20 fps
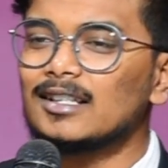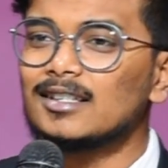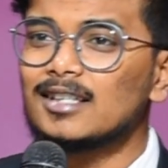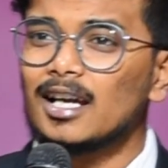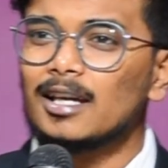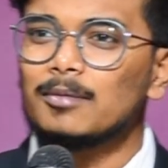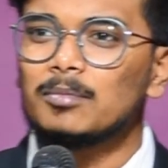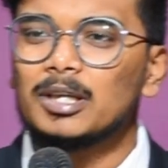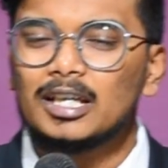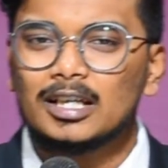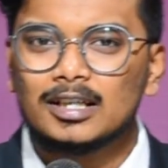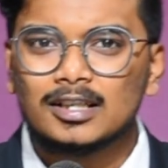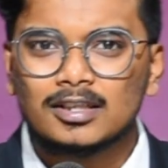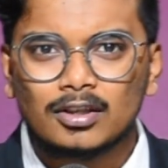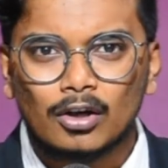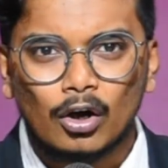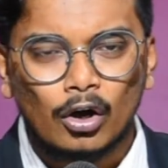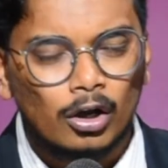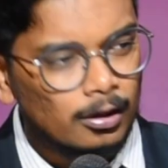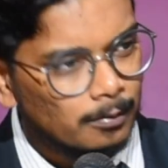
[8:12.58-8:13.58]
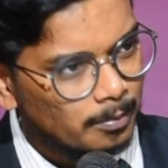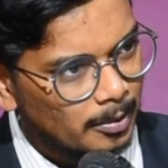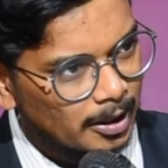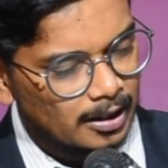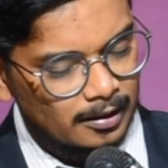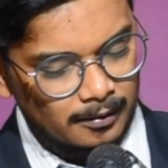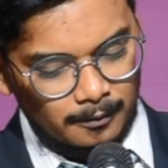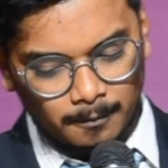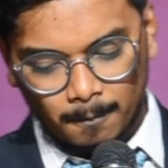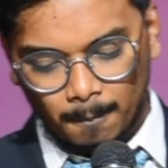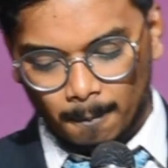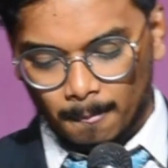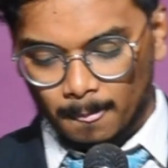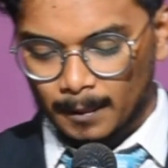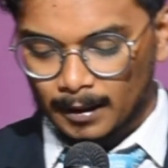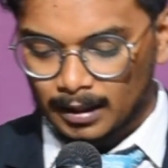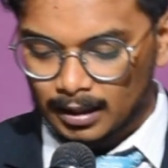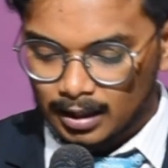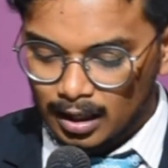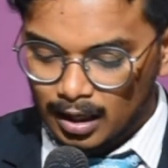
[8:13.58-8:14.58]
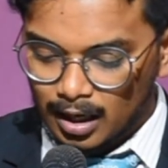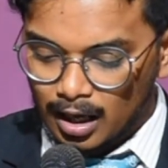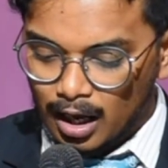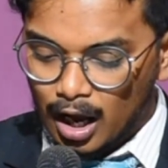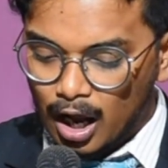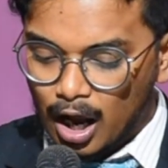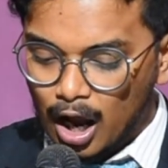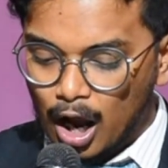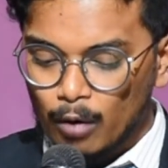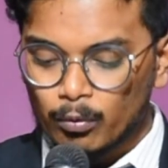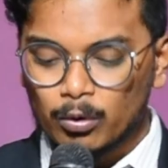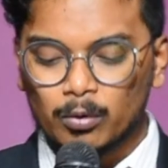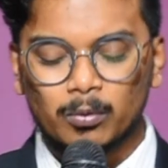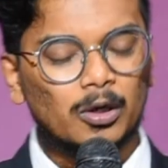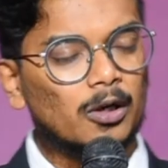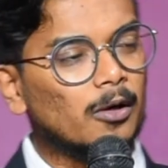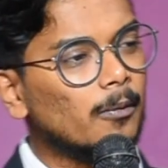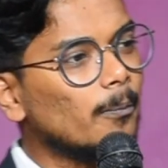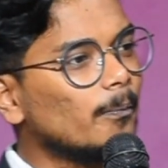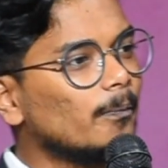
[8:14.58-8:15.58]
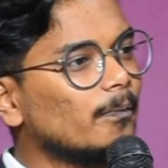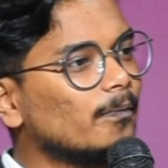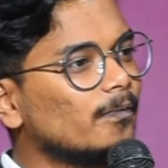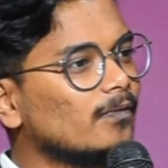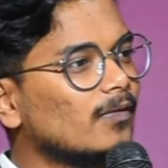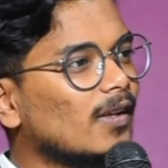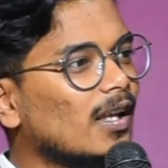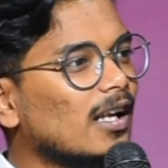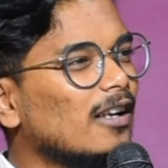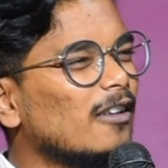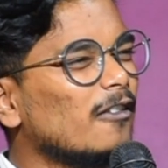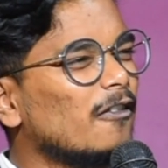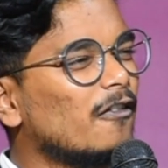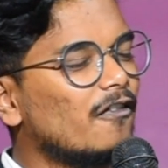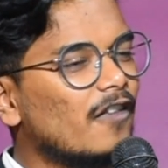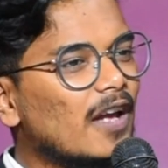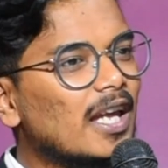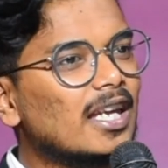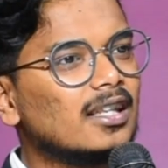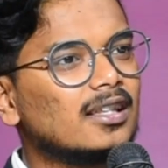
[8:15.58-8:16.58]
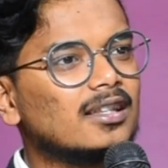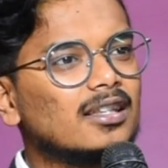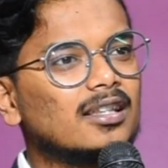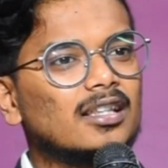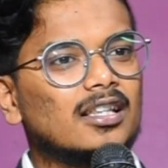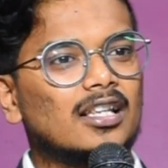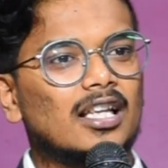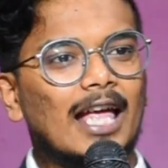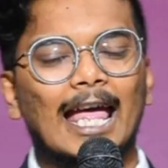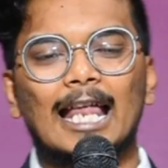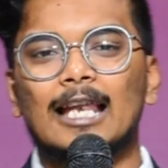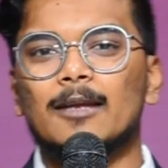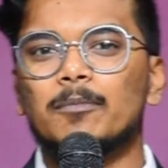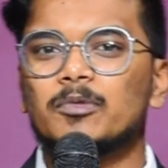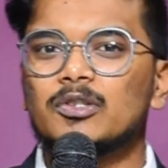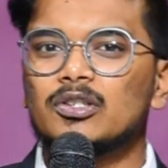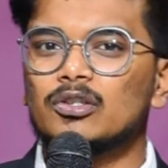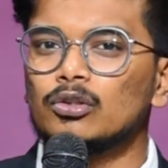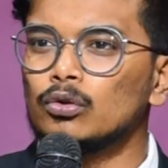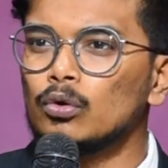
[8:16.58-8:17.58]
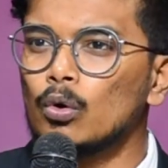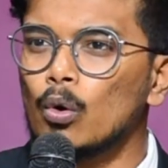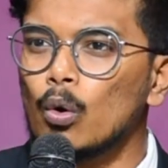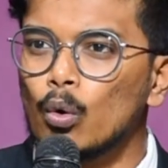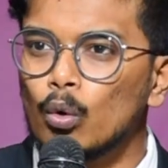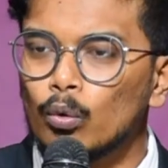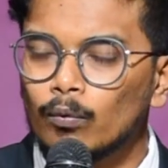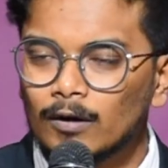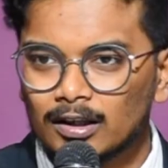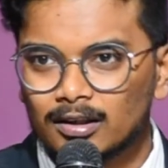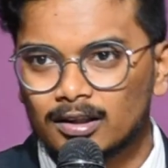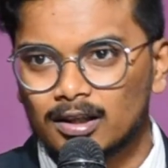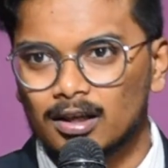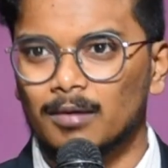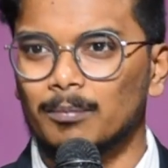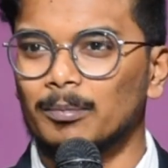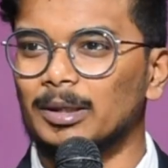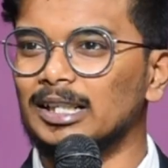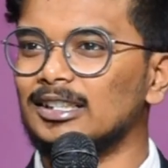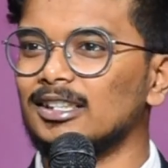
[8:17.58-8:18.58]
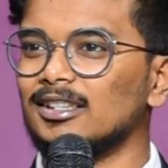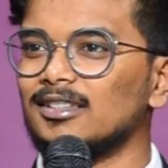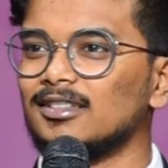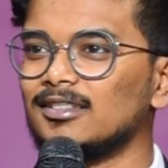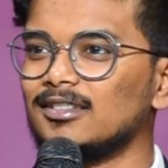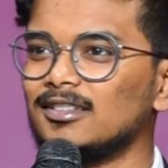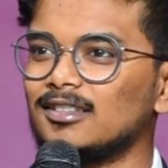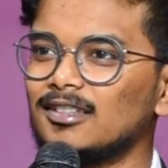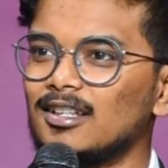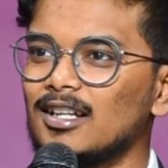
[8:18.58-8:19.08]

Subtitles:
that time heals all pain. However, faith helps you overcome it.